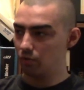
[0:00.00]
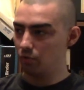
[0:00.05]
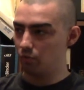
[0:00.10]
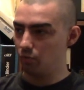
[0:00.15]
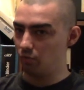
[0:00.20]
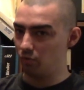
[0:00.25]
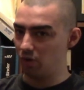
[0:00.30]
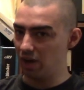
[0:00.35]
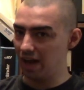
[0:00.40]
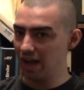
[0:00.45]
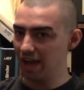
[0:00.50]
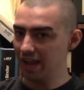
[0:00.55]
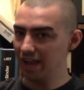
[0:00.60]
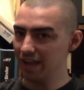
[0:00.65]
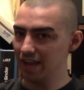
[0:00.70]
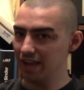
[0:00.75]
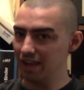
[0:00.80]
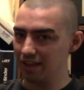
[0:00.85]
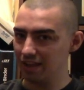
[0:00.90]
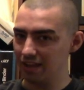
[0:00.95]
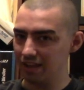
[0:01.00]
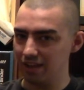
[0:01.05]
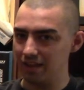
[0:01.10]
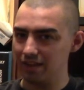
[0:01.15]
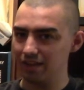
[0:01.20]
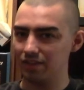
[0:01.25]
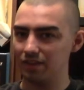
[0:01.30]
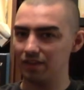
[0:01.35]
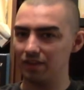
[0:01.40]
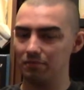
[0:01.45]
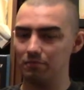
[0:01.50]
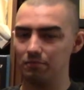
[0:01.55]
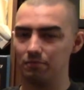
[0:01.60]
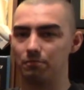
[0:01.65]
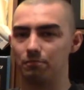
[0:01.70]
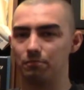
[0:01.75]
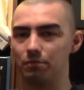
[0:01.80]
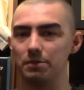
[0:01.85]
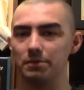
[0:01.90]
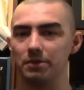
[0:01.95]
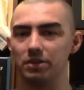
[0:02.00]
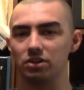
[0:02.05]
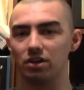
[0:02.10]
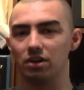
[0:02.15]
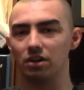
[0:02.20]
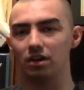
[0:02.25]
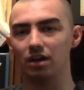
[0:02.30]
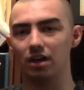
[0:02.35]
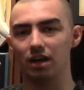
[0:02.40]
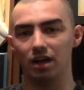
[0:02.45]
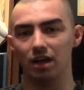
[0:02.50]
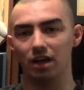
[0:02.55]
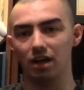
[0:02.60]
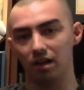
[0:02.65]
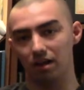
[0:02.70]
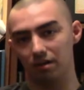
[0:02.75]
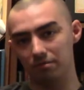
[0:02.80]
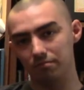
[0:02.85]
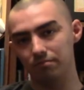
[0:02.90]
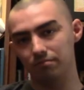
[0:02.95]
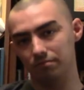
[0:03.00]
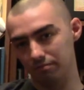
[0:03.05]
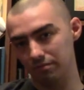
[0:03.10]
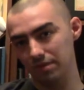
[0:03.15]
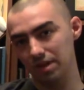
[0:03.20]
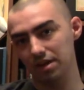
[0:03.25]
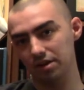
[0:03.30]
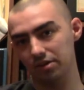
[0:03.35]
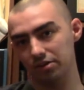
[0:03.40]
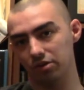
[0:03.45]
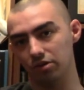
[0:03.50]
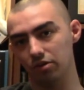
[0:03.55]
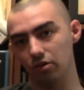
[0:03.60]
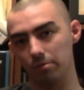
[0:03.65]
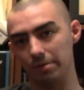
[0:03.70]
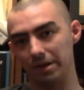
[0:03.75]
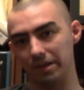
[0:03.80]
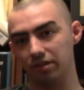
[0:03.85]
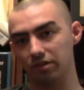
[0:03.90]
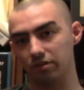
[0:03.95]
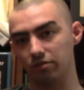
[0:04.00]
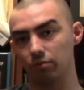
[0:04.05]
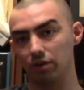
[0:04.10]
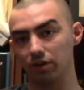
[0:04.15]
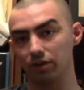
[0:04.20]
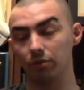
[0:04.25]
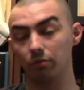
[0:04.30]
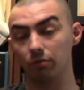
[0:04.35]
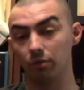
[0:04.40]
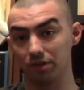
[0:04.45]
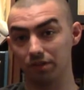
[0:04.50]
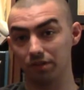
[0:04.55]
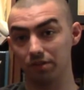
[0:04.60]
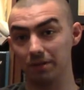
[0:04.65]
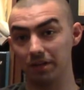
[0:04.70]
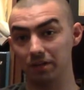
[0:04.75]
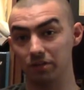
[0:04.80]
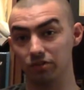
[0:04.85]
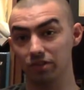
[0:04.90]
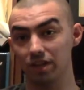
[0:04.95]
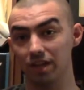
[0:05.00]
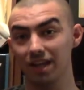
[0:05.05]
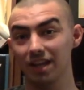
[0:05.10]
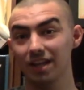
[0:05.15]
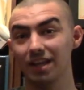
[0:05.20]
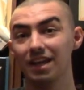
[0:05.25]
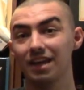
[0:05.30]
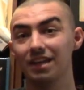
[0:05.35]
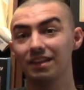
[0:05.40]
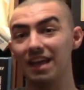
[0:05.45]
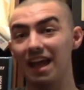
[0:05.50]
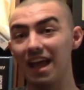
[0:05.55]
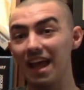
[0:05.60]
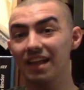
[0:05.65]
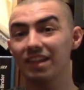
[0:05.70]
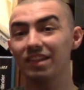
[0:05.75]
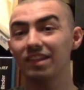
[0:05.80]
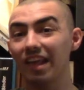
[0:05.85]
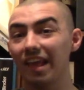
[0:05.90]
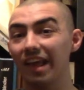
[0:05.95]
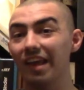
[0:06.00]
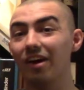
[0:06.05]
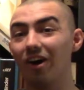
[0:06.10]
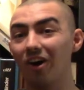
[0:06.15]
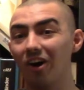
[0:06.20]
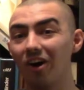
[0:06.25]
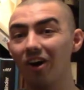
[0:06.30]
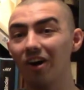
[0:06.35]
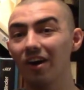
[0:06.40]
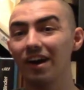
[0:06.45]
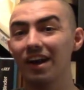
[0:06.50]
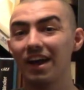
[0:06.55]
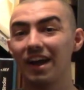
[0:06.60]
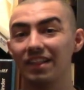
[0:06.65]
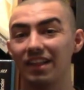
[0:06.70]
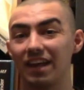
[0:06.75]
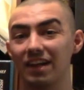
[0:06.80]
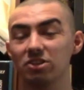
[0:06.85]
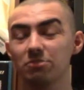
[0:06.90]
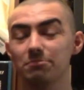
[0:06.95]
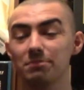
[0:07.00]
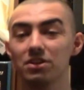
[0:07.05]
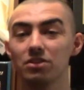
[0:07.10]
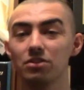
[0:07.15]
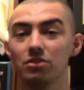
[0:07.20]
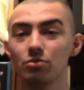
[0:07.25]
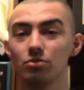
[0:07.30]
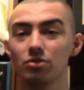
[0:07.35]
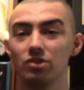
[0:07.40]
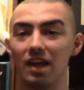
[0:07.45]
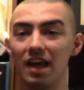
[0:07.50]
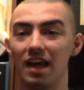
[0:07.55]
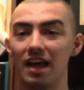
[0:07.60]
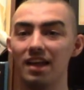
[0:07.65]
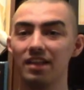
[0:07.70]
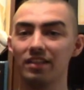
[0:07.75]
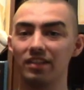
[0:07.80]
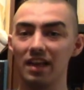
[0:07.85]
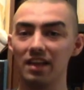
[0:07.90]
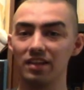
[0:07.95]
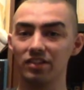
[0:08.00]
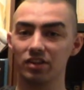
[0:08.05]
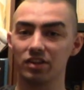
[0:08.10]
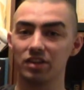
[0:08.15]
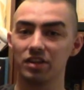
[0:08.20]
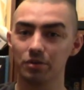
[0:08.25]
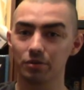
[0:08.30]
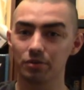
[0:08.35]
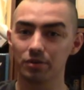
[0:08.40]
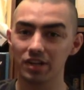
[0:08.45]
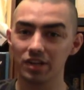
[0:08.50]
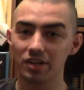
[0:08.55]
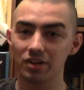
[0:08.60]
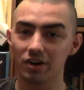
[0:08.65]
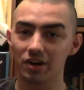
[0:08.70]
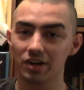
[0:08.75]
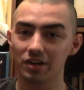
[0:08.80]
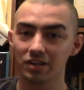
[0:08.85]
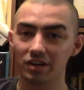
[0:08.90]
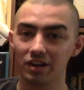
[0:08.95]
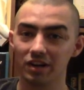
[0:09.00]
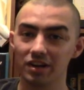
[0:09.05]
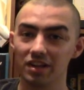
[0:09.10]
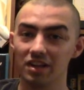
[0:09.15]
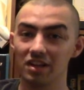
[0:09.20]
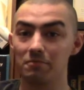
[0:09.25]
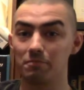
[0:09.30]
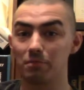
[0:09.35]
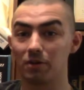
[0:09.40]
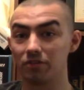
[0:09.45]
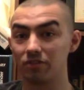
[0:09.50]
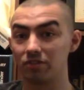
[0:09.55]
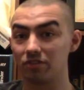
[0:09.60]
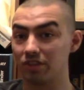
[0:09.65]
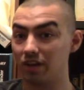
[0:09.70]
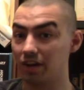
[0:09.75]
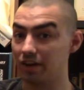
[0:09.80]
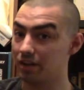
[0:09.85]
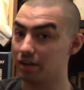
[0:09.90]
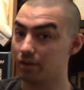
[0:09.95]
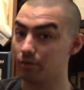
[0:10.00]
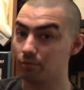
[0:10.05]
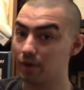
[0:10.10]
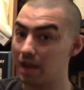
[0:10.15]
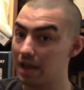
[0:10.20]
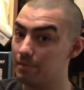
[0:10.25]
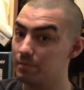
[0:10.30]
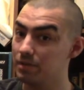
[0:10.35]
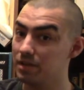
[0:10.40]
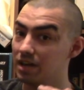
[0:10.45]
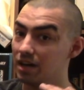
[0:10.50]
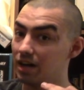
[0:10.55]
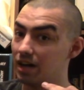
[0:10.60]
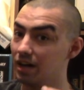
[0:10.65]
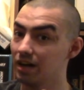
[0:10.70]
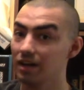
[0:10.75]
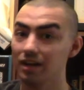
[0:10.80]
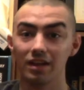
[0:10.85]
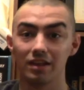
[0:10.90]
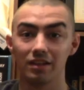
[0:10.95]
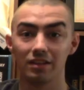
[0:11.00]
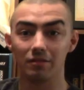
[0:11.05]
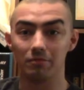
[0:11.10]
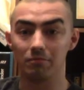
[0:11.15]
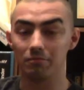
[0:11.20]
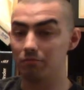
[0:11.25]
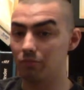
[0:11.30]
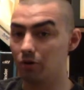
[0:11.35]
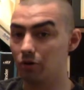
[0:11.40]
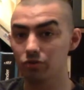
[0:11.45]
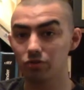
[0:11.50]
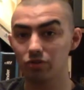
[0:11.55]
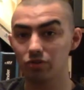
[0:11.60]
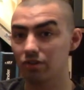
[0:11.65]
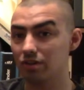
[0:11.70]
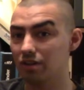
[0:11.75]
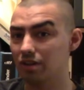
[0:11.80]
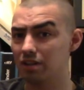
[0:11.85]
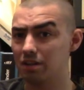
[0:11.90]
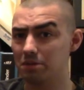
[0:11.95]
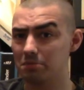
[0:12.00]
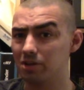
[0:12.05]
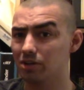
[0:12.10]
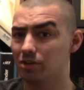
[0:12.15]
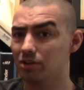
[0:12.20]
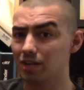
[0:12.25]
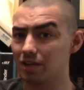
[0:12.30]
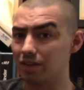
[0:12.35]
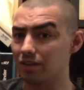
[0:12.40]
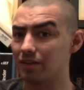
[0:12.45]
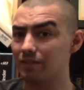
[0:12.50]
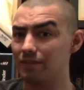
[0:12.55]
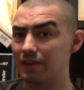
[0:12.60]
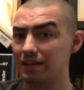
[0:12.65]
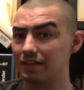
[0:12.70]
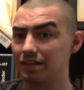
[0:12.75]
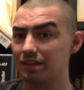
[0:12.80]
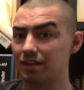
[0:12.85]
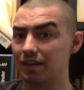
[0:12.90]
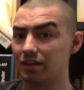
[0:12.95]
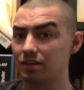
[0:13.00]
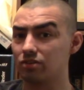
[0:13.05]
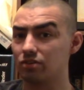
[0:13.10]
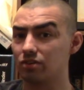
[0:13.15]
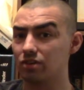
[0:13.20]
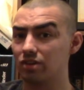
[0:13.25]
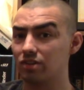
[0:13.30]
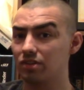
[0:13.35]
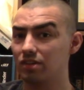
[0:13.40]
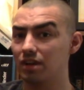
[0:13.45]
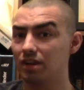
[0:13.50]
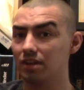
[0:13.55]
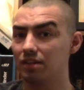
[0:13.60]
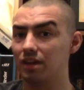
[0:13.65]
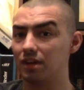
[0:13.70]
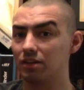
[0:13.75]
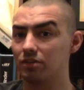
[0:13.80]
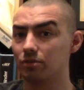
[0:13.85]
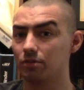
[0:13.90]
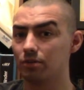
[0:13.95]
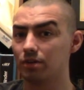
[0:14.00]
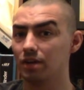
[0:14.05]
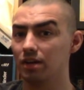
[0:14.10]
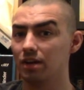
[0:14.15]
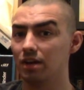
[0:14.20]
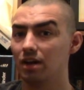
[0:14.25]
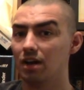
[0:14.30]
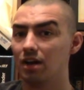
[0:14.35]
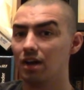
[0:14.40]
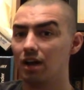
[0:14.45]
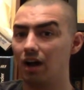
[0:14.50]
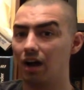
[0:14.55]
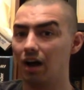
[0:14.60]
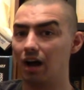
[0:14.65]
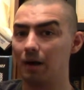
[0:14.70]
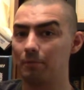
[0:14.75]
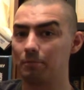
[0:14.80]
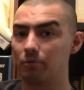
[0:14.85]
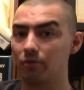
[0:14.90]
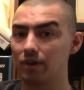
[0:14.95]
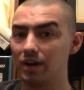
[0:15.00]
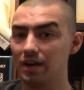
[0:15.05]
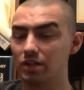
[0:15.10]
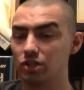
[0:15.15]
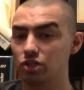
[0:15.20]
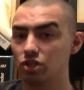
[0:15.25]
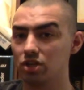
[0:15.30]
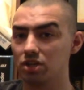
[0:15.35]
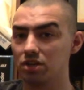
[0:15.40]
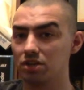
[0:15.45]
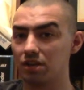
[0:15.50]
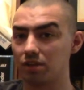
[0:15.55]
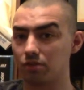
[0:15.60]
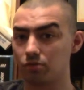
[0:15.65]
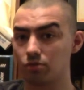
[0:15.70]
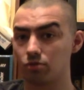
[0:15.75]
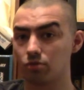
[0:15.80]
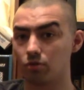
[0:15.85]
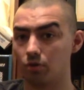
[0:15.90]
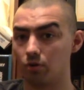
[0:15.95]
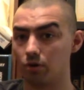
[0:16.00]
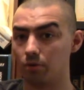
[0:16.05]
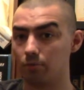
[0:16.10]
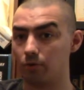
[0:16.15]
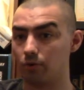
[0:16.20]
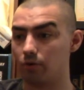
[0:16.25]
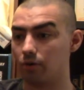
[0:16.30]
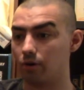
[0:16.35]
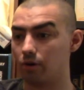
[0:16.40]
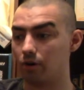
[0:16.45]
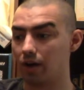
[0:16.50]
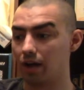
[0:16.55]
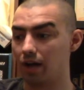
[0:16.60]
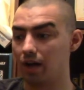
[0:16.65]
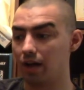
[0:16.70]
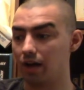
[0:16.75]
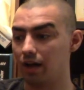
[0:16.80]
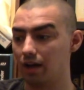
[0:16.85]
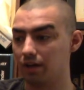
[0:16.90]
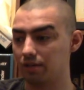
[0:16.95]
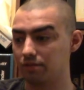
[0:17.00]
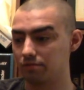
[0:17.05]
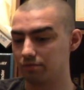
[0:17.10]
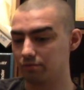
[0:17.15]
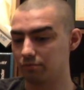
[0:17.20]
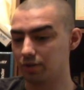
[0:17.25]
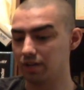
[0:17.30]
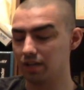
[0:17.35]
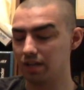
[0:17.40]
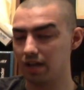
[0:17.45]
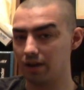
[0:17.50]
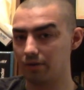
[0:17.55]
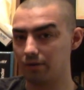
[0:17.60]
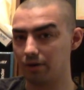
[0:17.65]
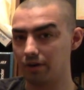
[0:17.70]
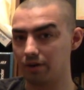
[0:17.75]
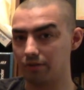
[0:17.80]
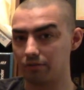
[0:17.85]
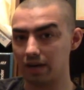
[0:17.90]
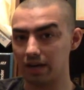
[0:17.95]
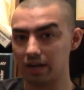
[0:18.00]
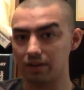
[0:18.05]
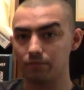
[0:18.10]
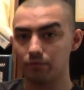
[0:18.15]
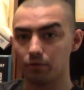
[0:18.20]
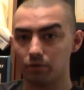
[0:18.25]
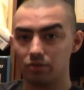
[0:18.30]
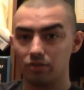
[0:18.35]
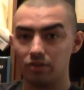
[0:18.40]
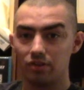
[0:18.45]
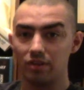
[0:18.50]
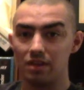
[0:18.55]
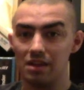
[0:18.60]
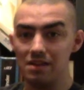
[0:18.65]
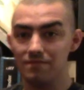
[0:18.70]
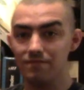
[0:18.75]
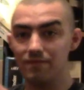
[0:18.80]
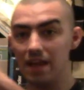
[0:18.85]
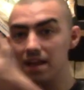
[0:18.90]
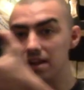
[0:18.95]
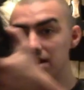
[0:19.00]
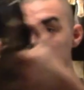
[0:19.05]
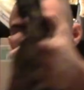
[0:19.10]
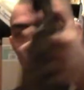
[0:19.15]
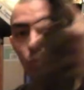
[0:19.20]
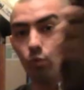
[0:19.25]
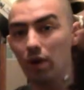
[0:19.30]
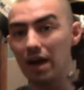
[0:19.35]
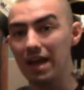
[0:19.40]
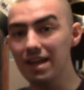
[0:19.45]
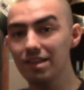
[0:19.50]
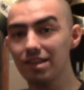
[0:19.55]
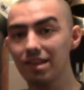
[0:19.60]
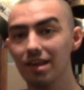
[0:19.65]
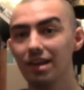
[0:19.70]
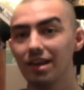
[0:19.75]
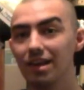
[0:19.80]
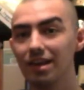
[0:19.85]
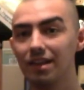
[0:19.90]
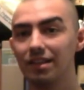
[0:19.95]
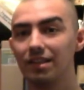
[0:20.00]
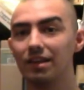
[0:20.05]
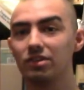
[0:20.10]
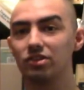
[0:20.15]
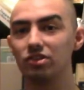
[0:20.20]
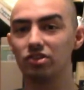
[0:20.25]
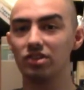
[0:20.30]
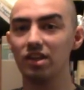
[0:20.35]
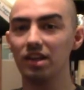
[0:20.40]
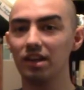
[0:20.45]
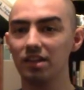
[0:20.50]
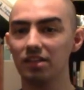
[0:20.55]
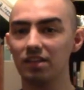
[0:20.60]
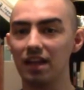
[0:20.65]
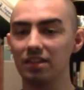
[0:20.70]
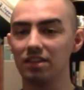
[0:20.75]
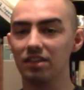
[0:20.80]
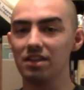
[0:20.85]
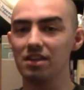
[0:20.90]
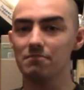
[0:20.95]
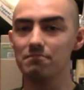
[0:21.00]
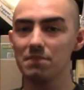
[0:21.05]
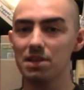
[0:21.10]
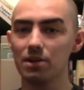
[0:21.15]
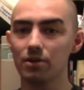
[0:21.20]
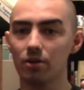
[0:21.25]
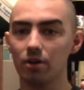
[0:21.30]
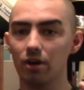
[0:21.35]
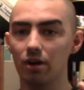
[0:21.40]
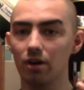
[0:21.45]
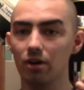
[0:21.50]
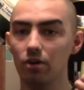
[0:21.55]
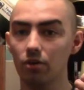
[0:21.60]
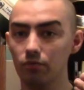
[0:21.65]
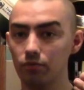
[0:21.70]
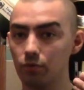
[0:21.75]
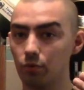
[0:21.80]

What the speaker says: why is it pretty much needed to know about this? Well, the one major thing, the SAR has actually been used as a security guard gun in parts of Saudi Arabia, mostly in the Middle East. In fact, it's actually stated that during Operation Desert Storm, or when the Iraqi forces invaded Kuwait, it's actually stated that the Emir of